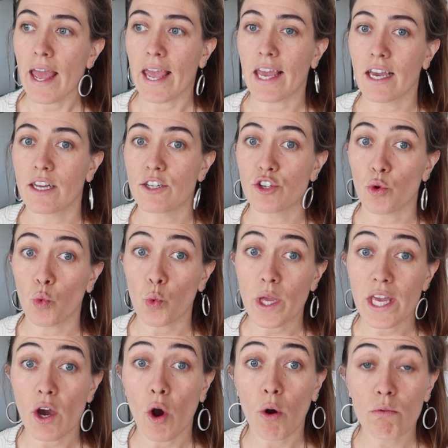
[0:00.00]
And
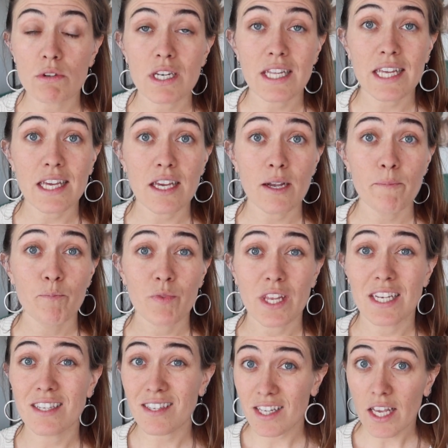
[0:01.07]
we only
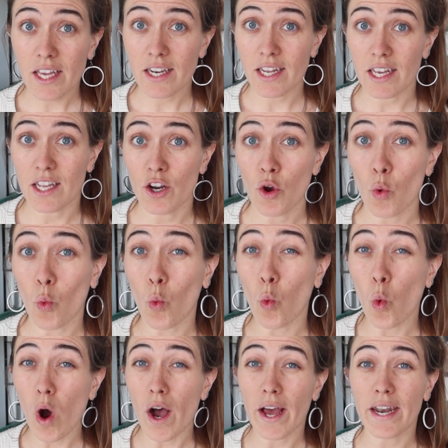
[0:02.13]
seeded
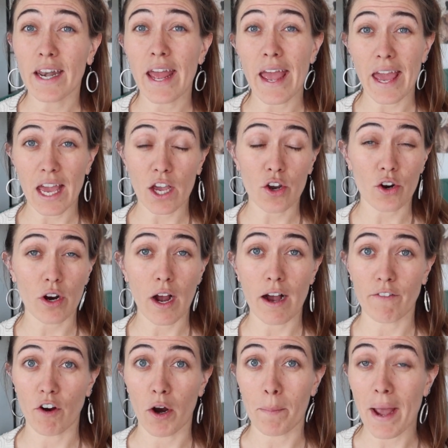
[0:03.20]
1 acre
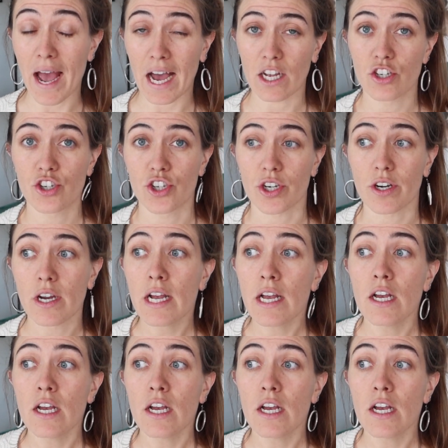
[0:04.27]
of our pasture.